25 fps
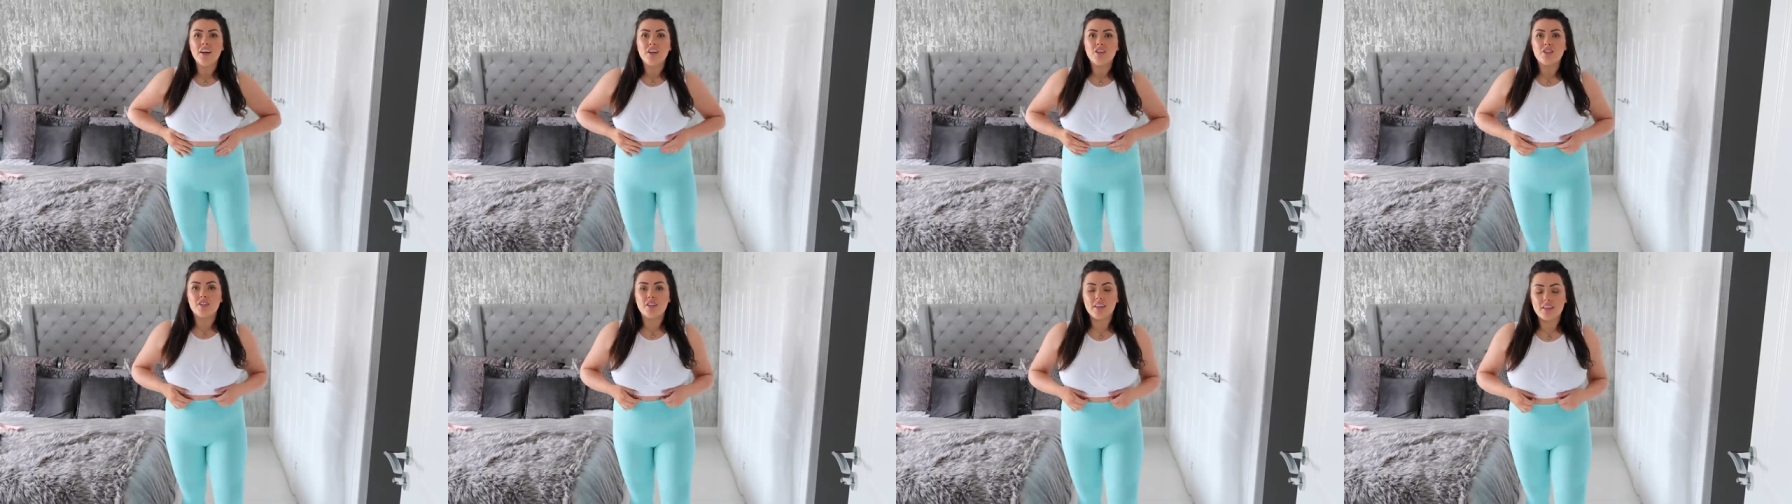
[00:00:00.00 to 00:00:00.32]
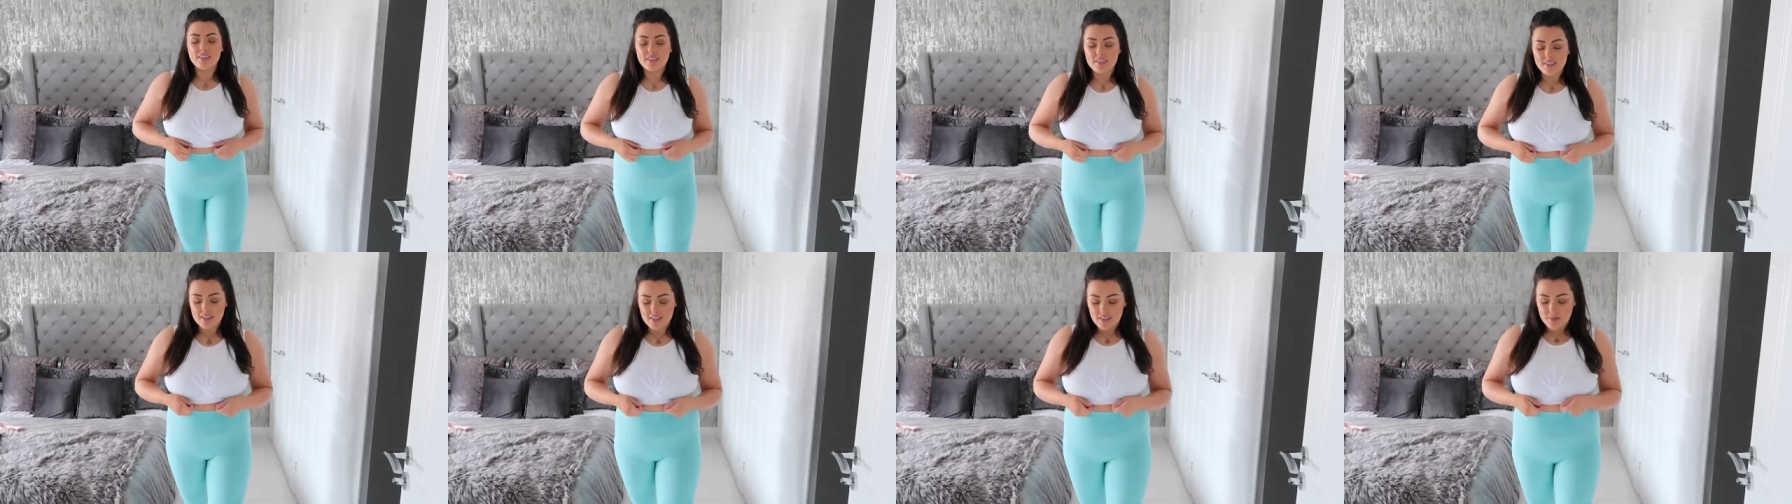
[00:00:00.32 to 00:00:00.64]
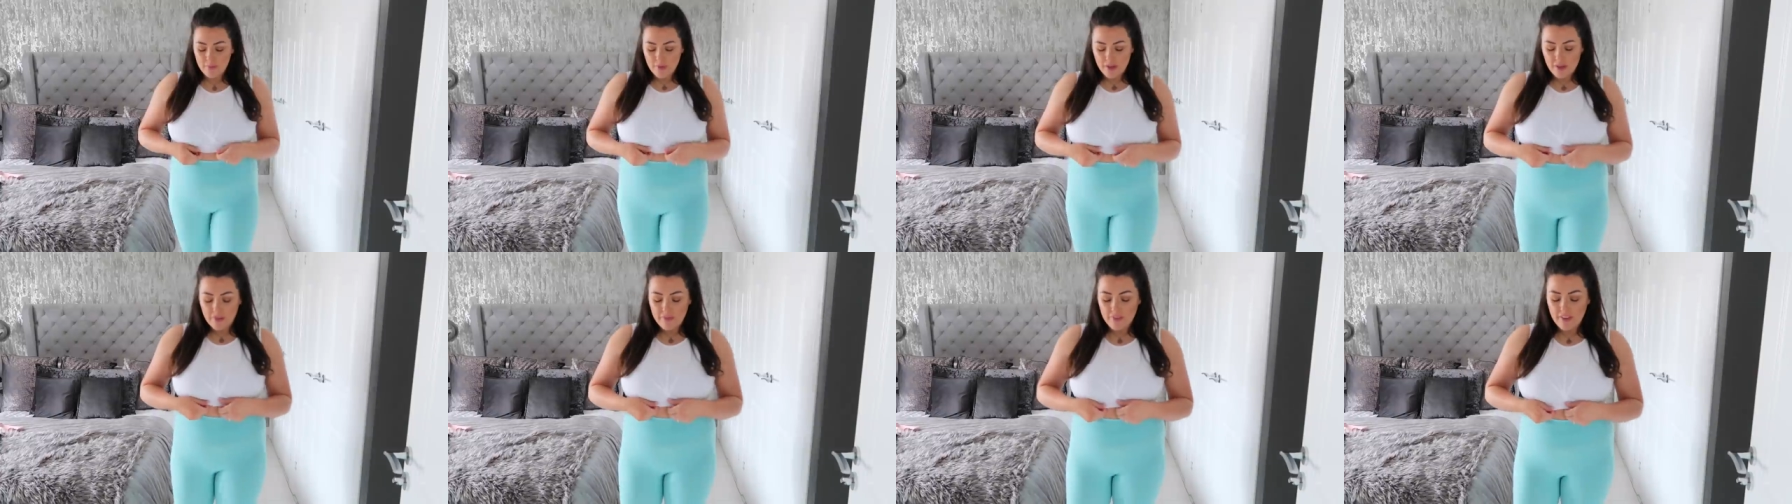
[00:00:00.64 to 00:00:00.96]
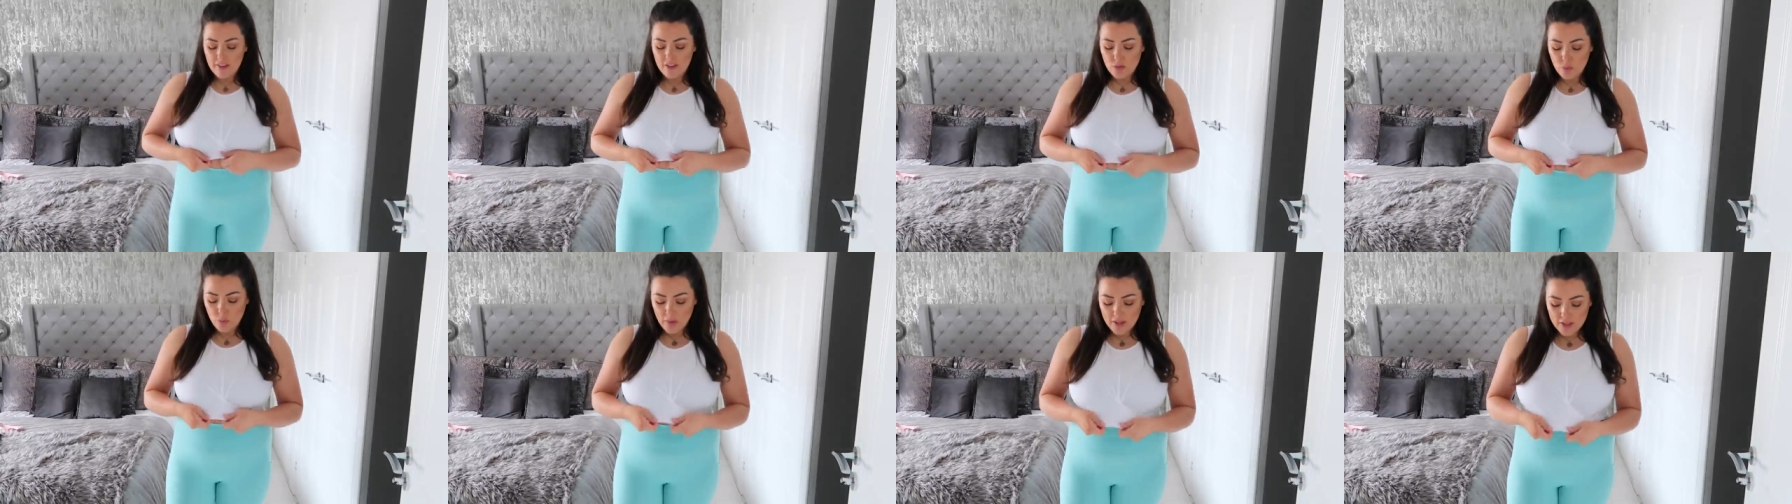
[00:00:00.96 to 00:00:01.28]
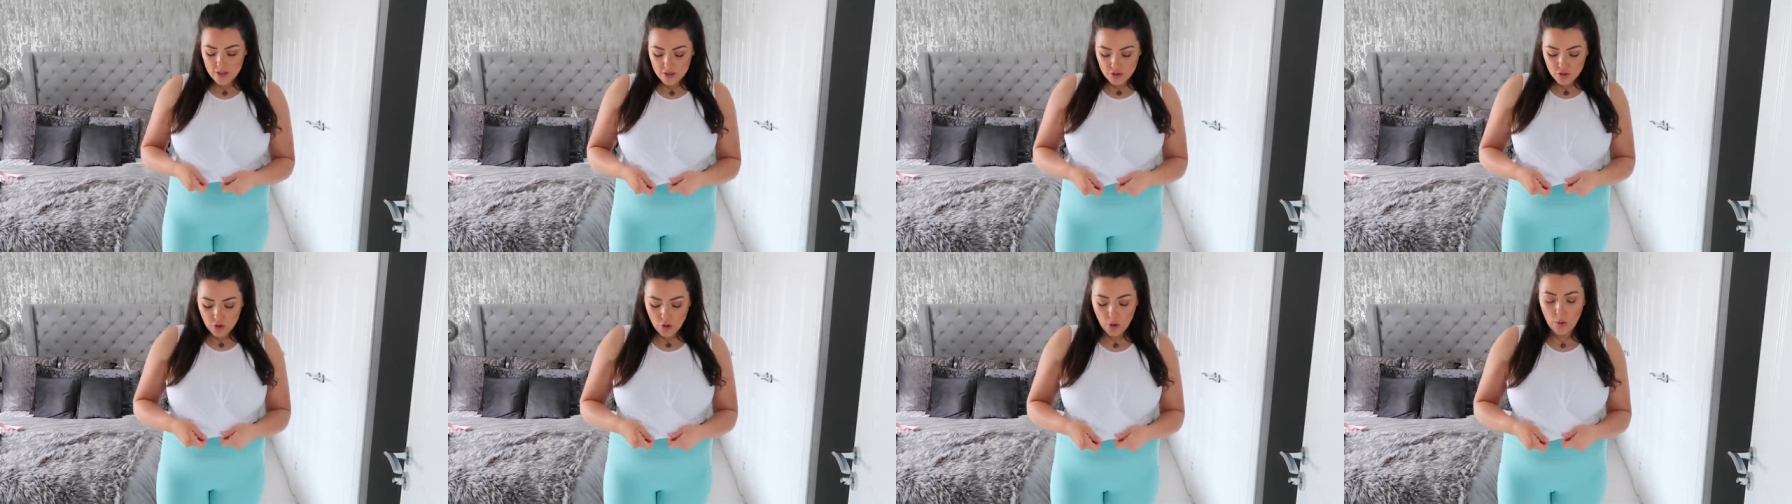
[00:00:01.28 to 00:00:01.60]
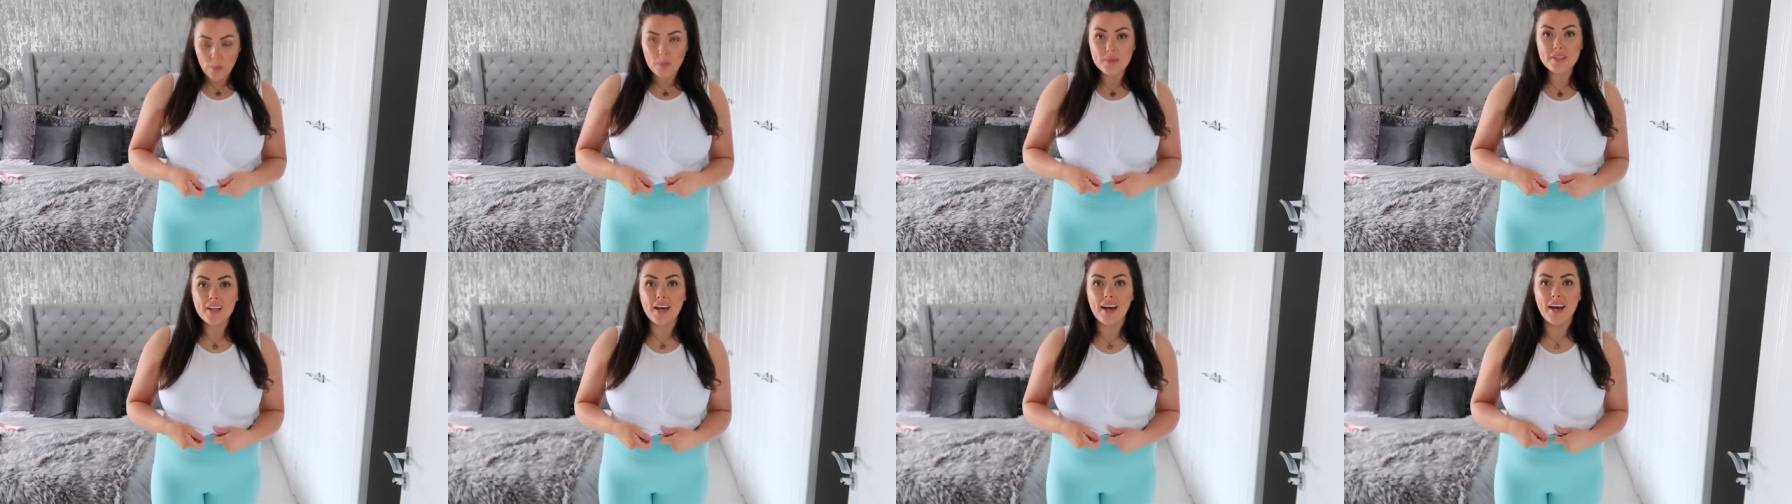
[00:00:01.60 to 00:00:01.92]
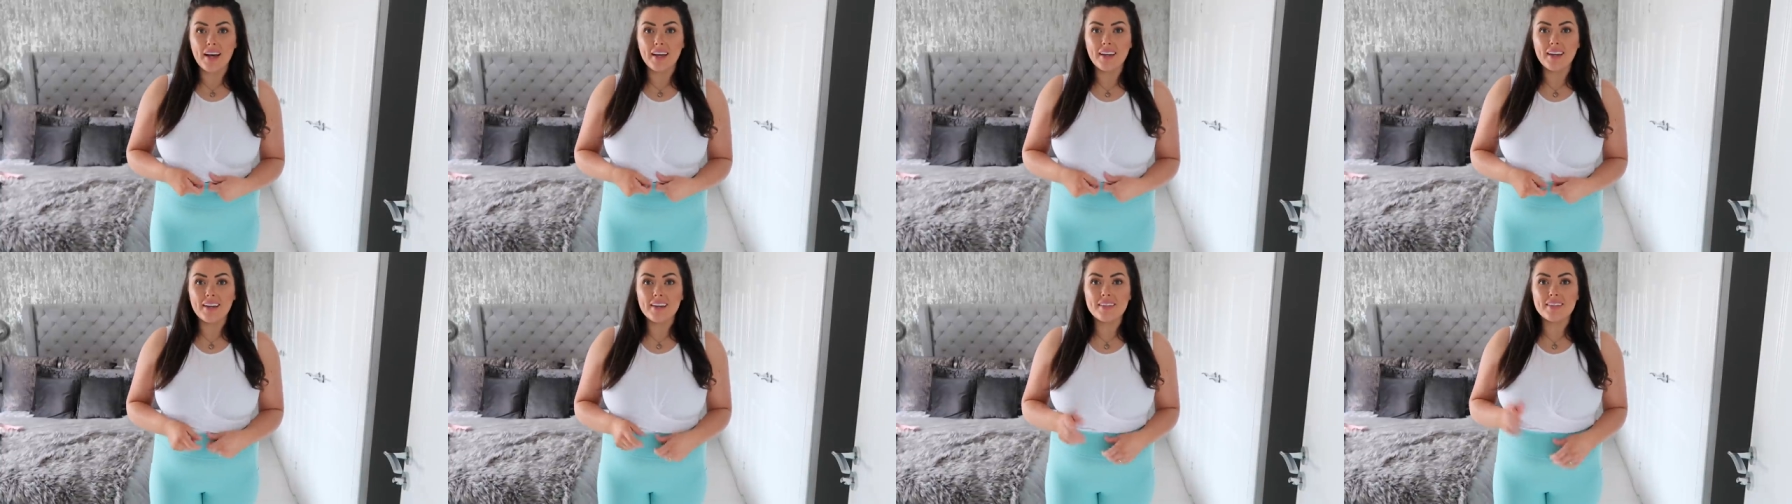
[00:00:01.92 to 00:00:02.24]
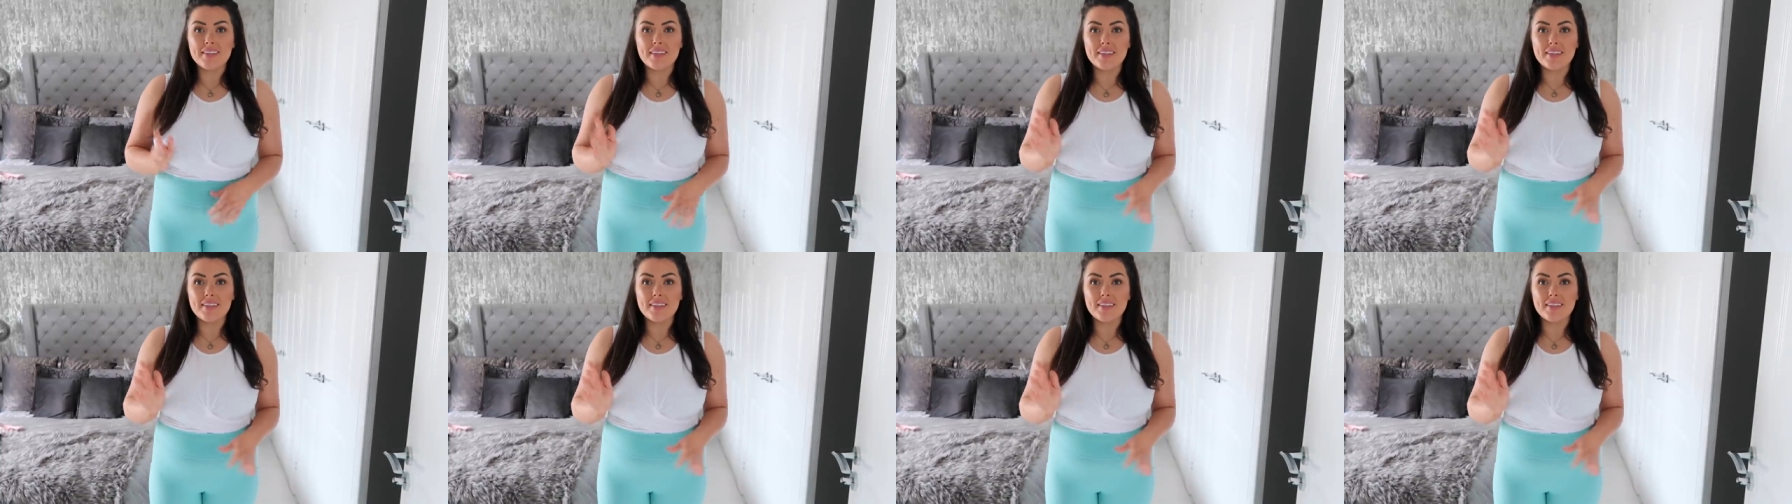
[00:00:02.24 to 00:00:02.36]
So this is the one of the twist top tanks,